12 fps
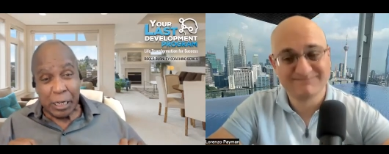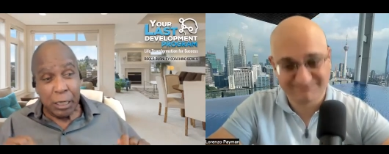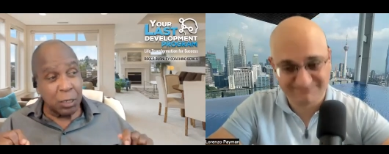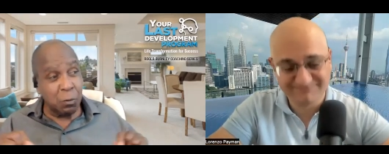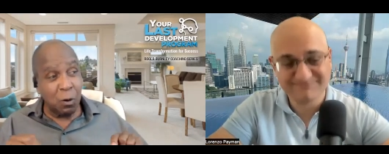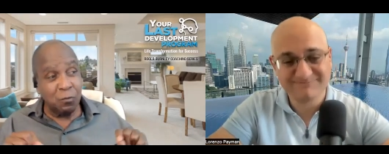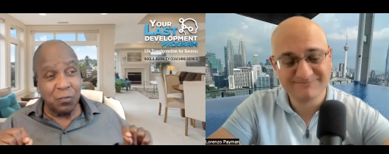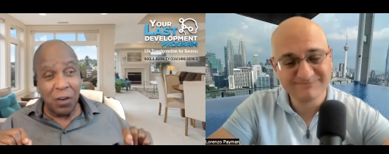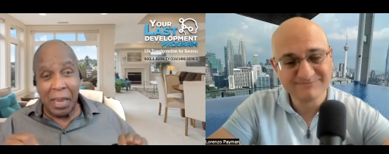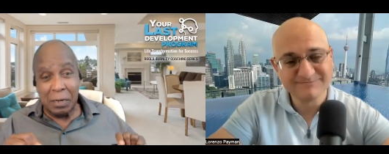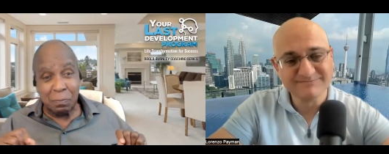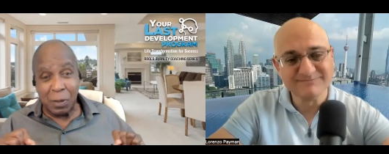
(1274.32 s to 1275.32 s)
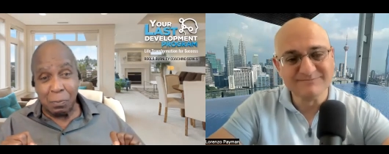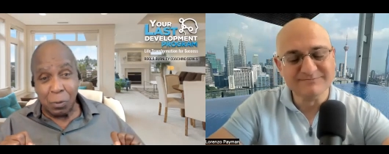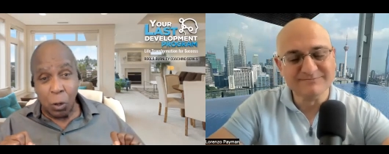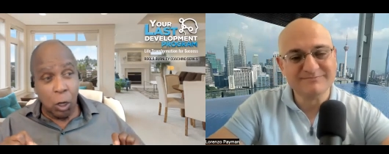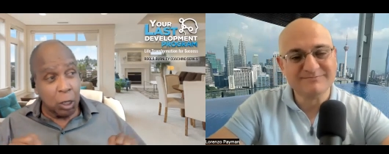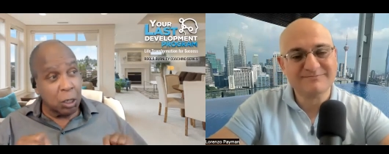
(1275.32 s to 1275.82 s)
Speaker 1: You won't fight
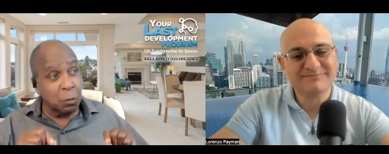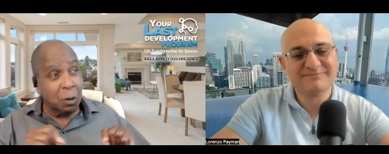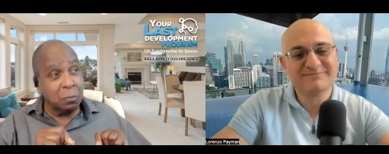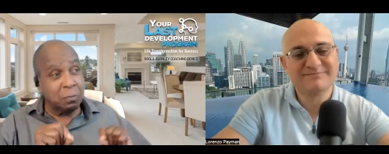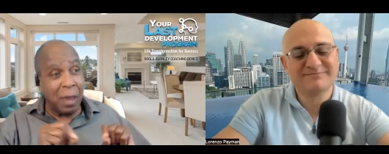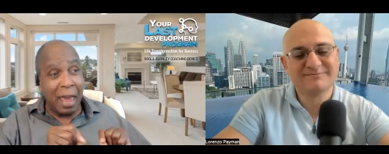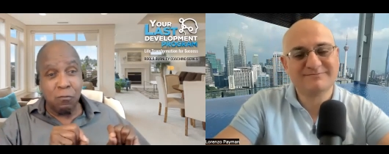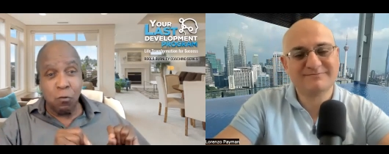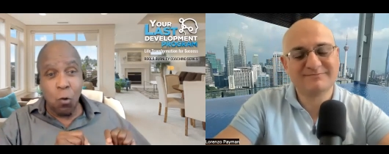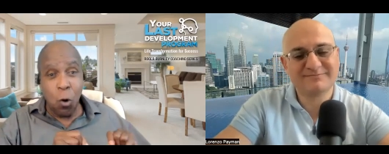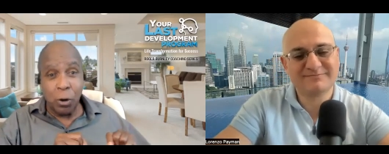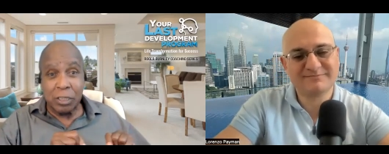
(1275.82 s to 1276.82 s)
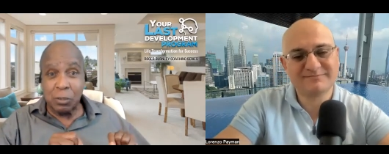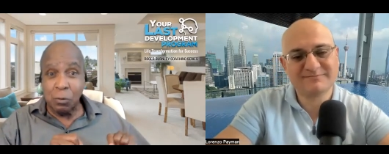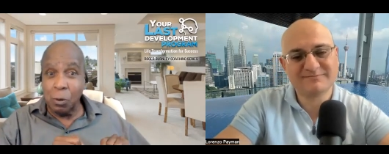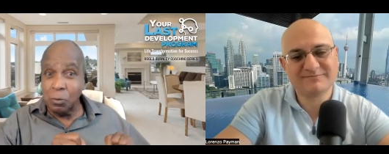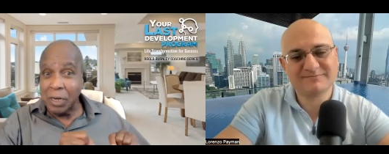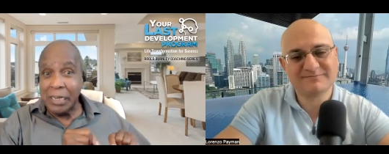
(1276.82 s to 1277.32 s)
people. You won't have wars. You
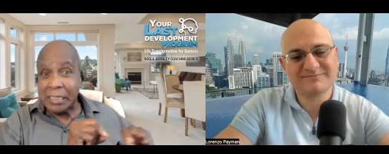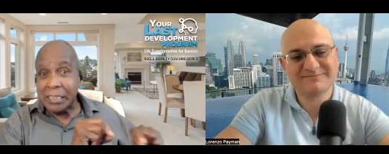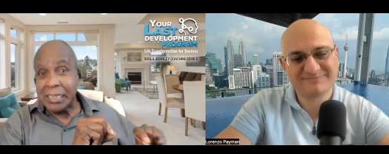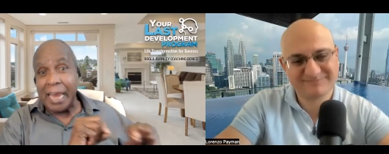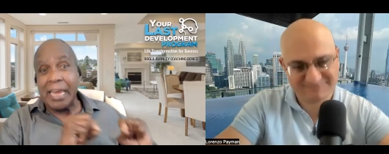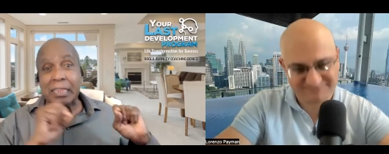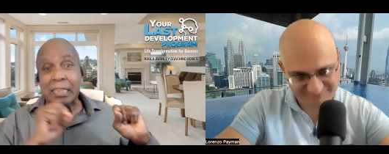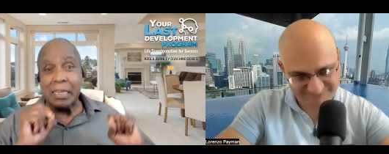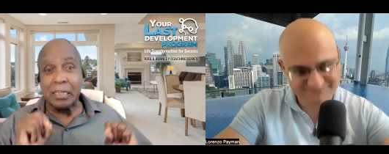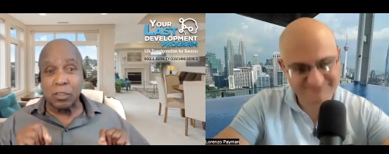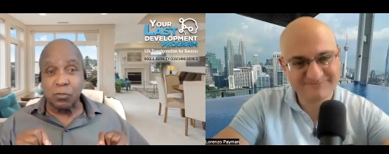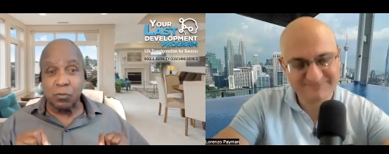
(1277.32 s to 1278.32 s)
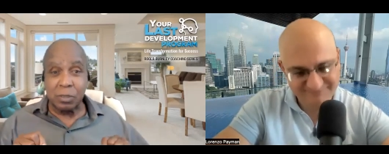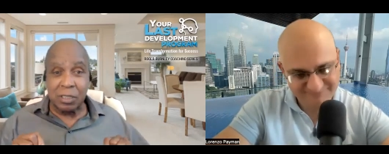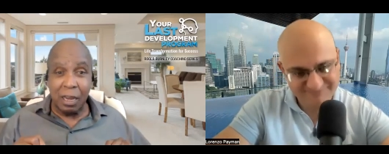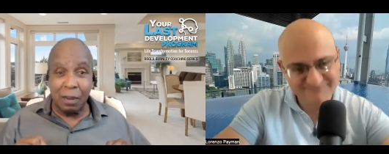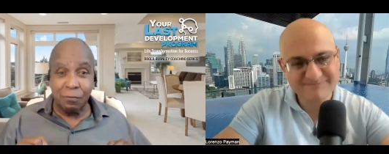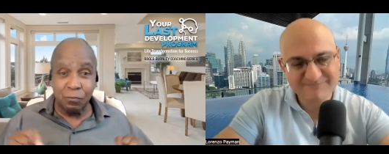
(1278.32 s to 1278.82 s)
won't need to take things from
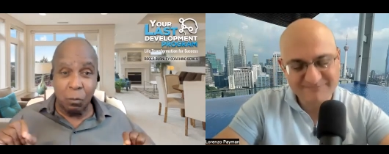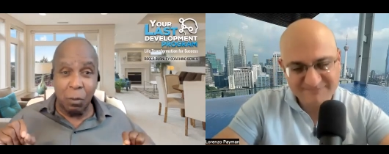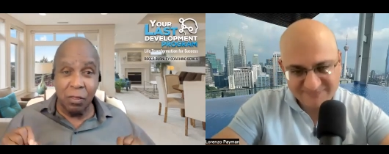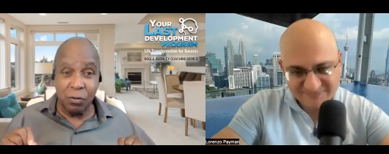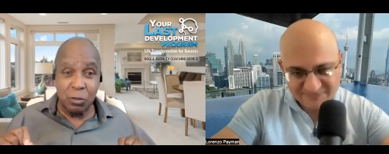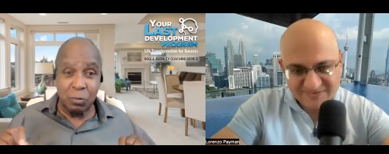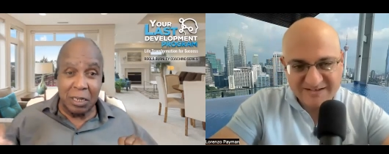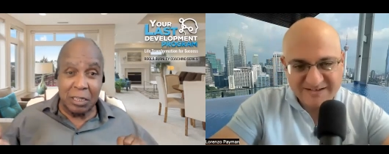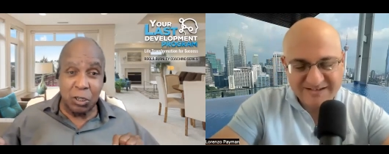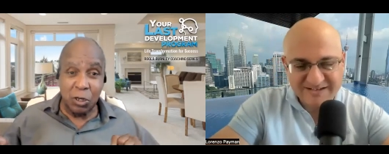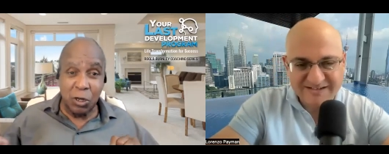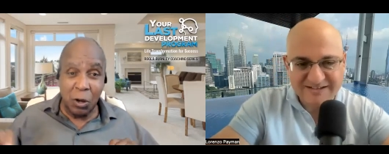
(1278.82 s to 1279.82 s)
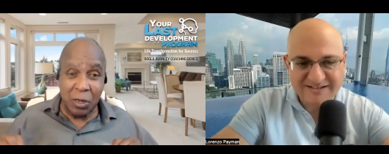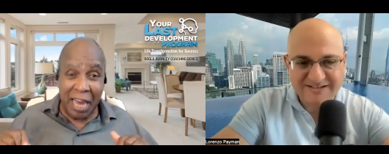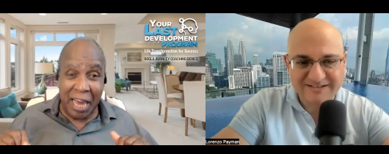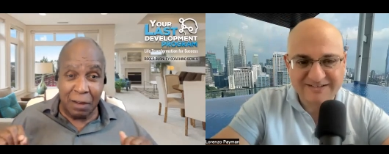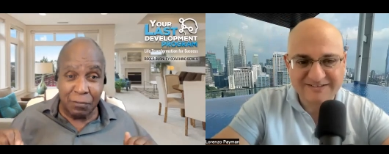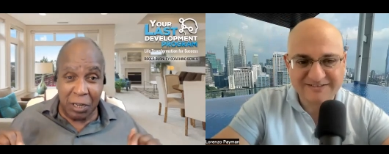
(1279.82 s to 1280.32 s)
stuff from others because you know you
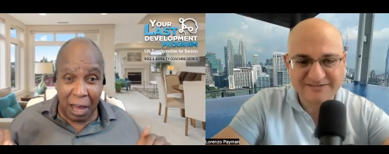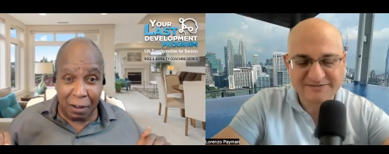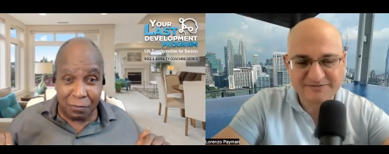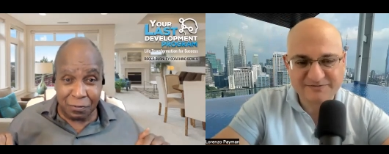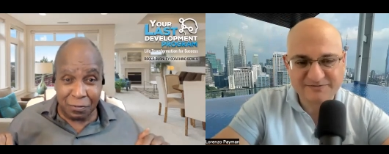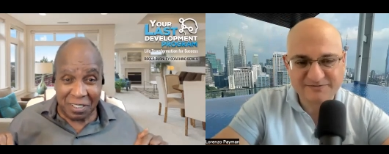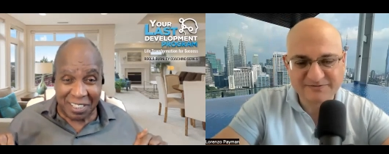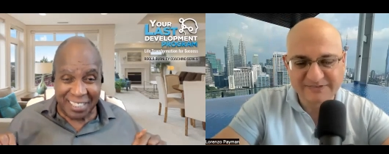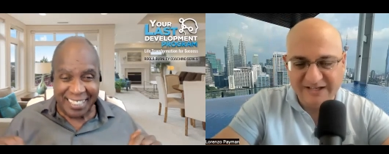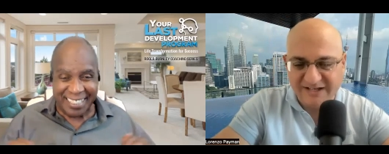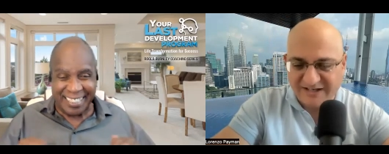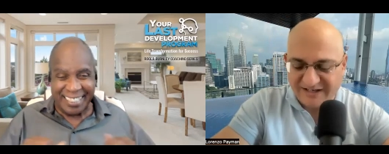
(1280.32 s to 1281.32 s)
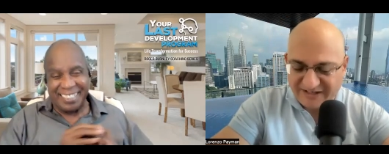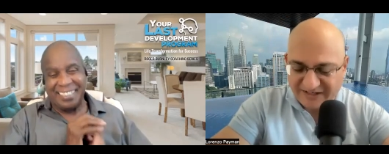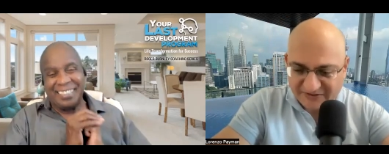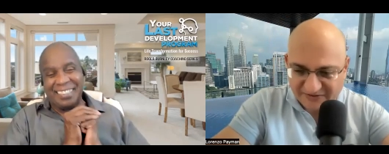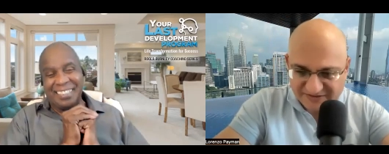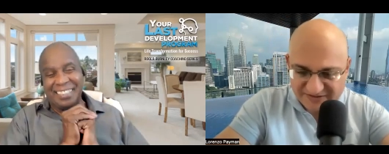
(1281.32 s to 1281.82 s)
have
Speaker 2: enough.
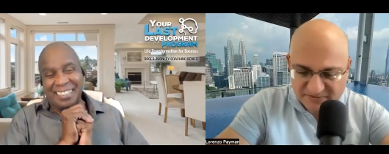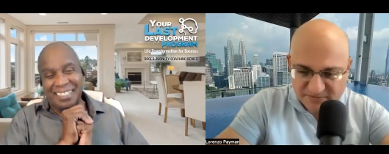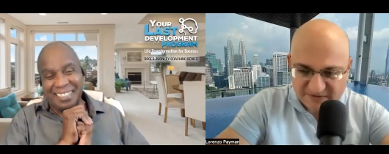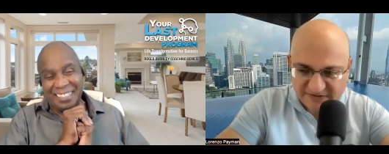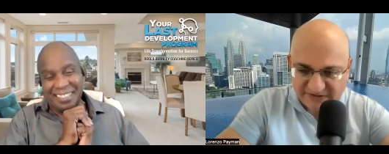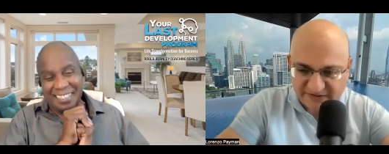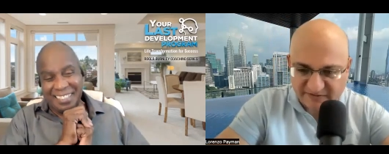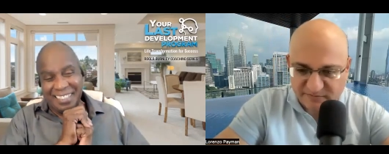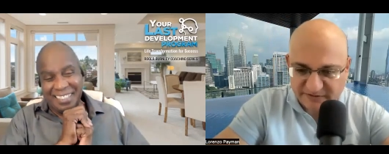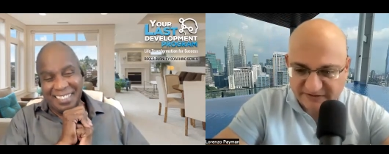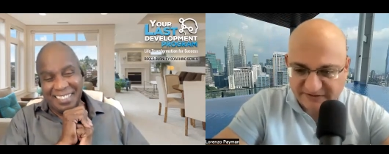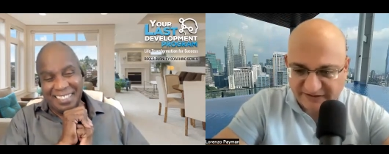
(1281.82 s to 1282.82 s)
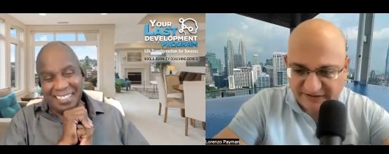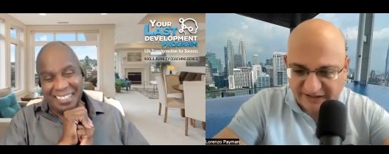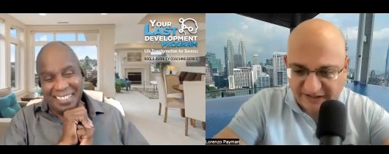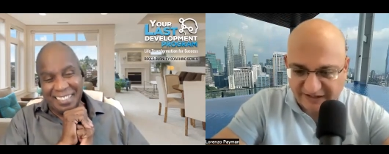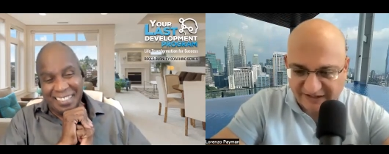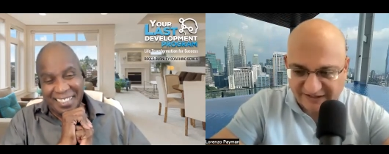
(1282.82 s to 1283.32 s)
You know, this is one thing that I've been
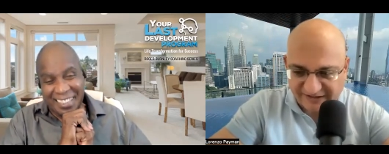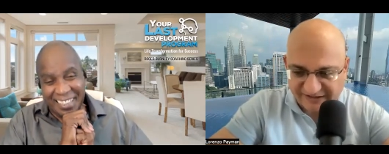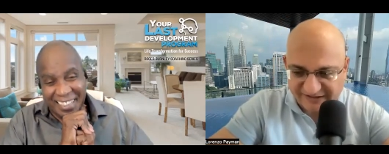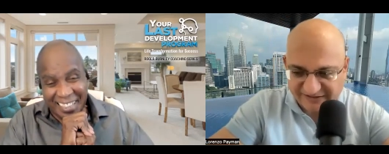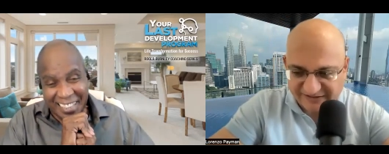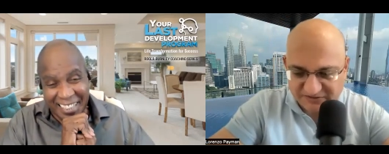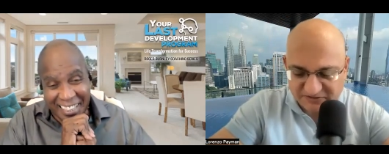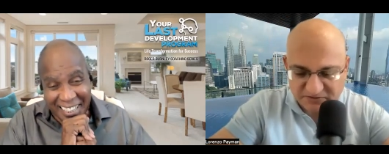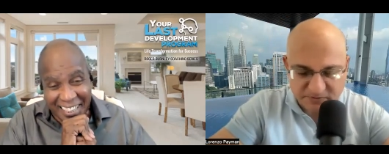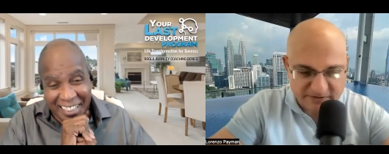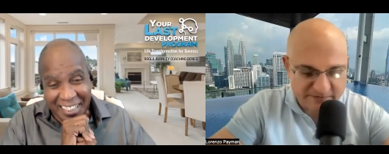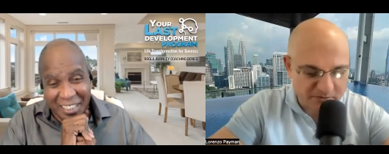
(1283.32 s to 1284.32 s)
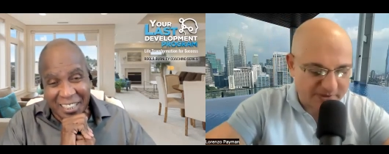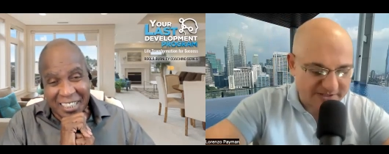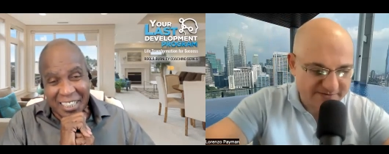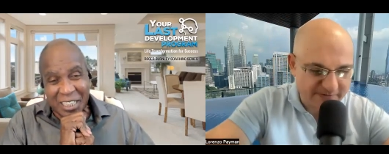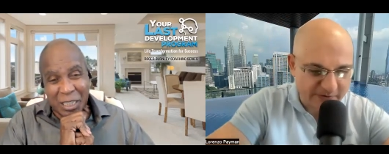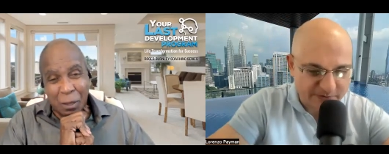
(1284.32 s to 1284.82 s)
doing for the
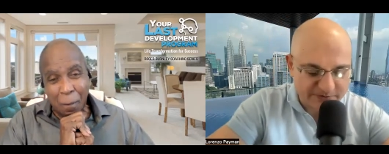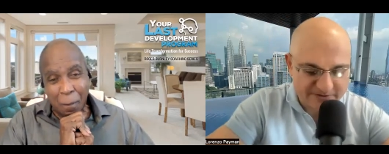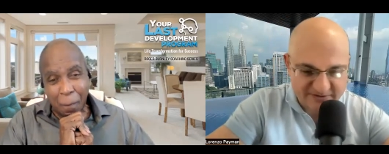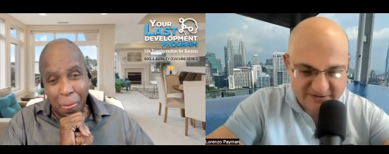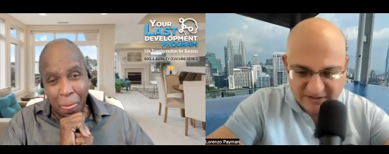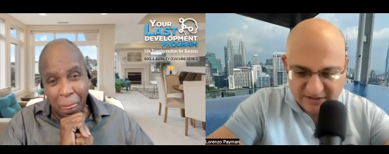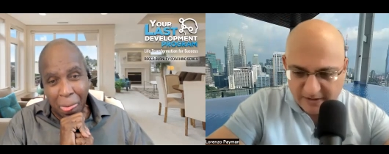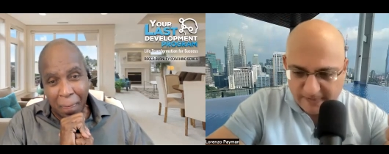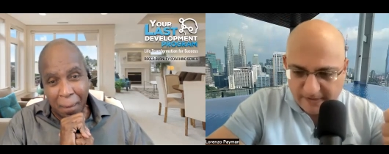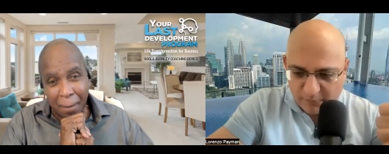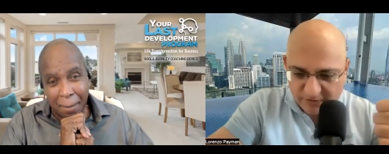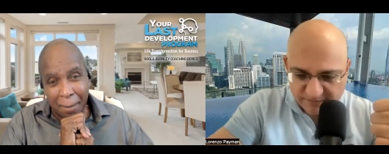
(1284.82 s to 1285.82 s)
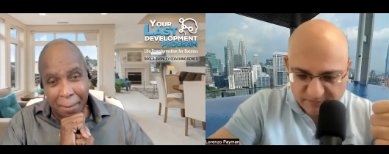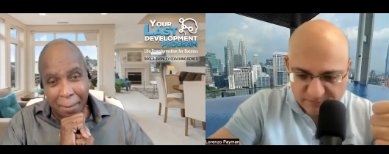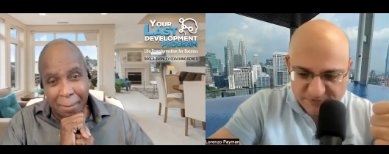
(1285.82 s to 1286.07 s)
past few years. One of the